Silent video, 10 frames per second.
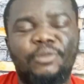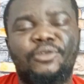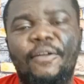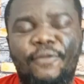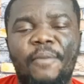
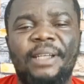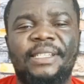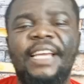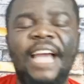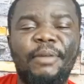social for my
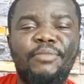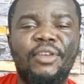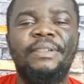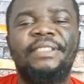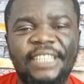side, I'll be
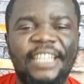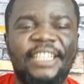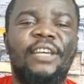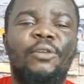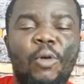a bedin at the
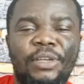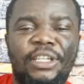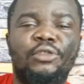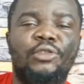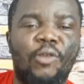king, Kobe
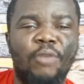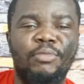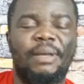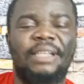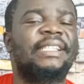came to the
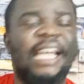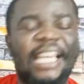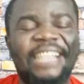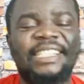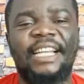Kobe, my side,
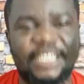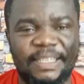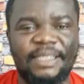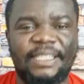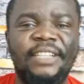at Nasa,
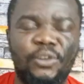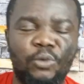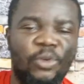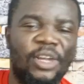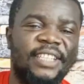my side, you
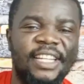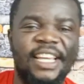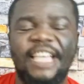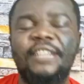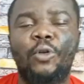couldn't
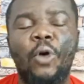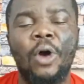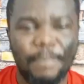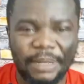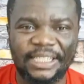say, you know,
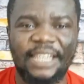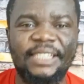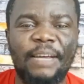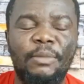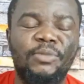Miss
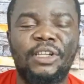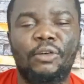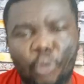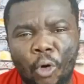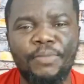Nasa, but
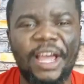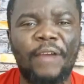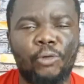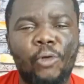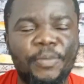himself,
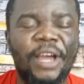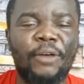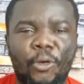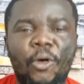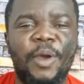Krobia, Krobia,
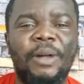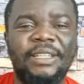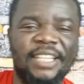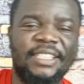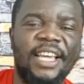Krobia,
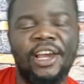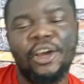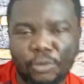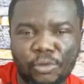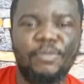what I say,
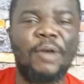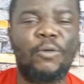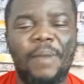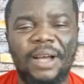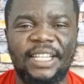Krobia
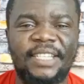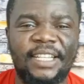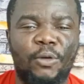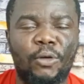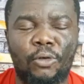Kumasa,
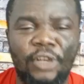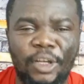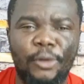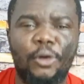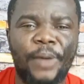Santa Kotoko,
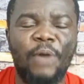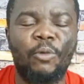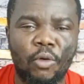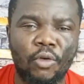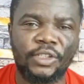the Pokupine
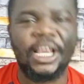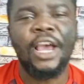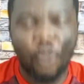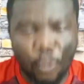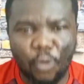Warriors,
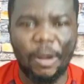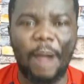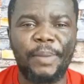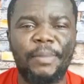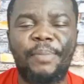
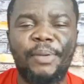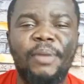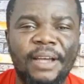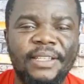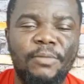Ukuma Pima Pima
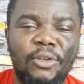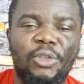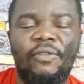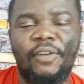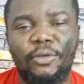by the
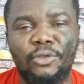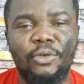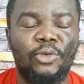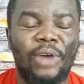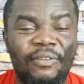Motive of
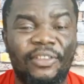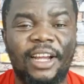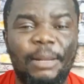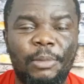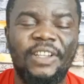Akutu to Africa
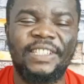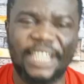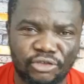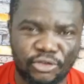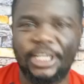Club of the
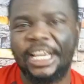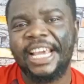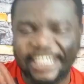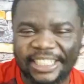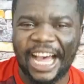Century,
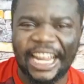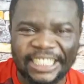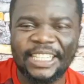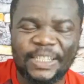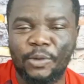
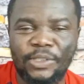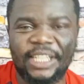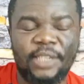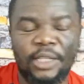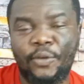Ghana's most
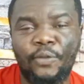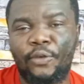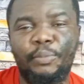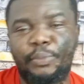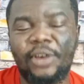successful
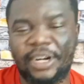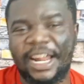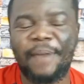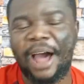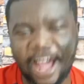football
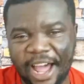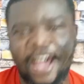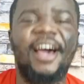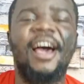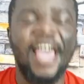club,
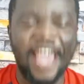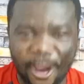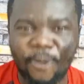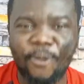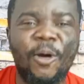aha,
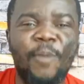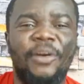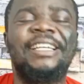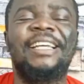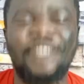and Hong Kong
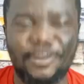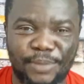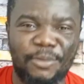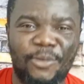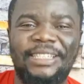on a day,
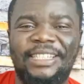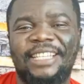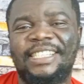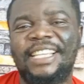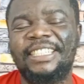Brem, what I
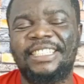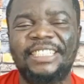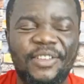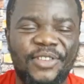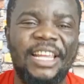say, and
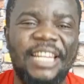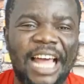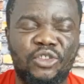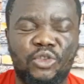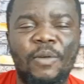Tiensha,
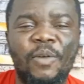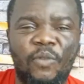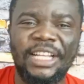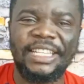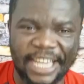last story
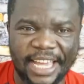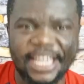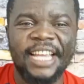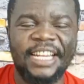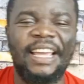for the
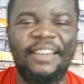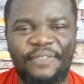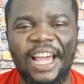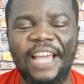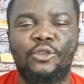day,
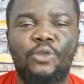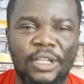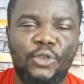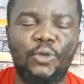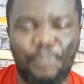Nayampa and
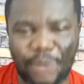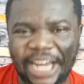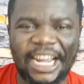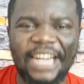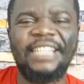Sore, so
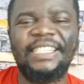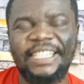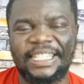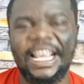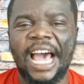Black
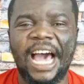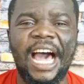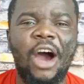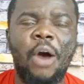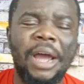Galaxies,
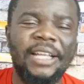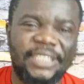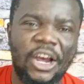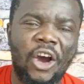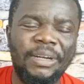and
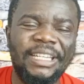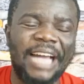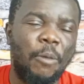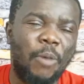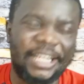Chair Omidi,
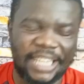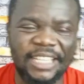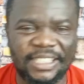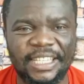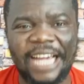and what
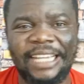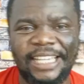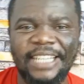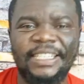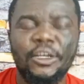can see
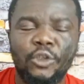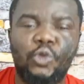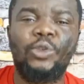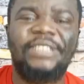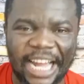against
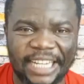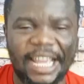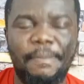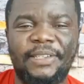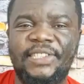Sudan,
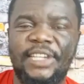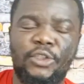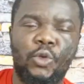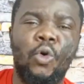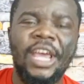Ebbish,
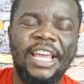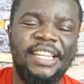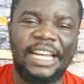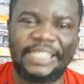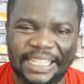so in
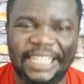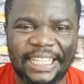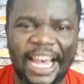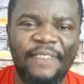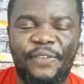their
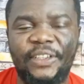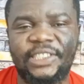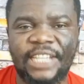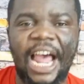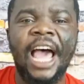second
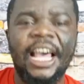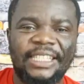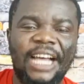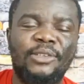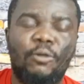fixture,
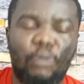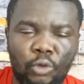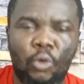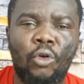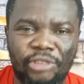Sasa
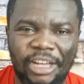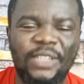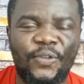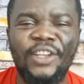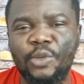Kotoko
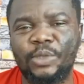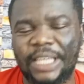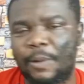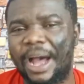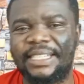transfer news,
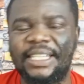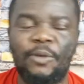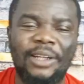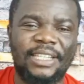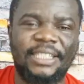and what I say,
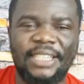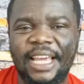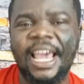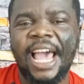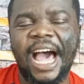what I
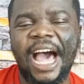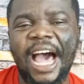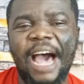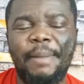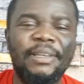say,
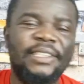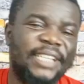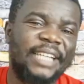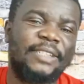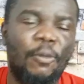my man
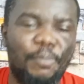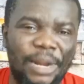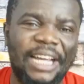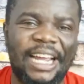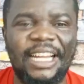shall see your
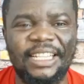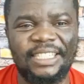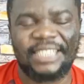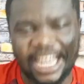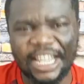Black
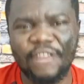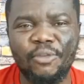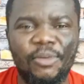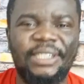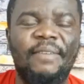Galaxies, and then
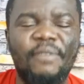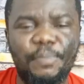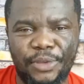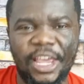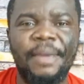you may 7
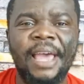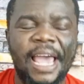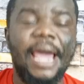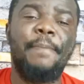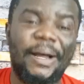p.m.
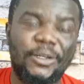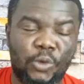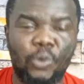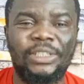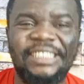a
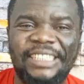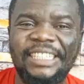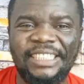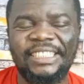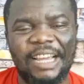basso, then
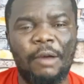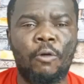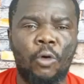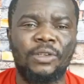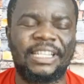there
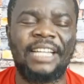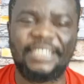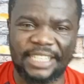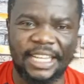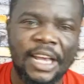or
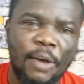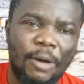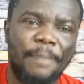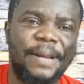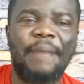Constantine,
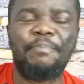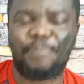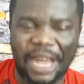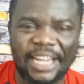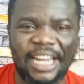Wabra,
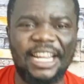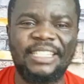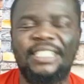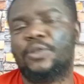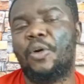Black
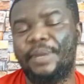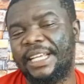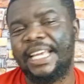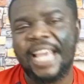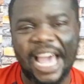Galaxies, Omane,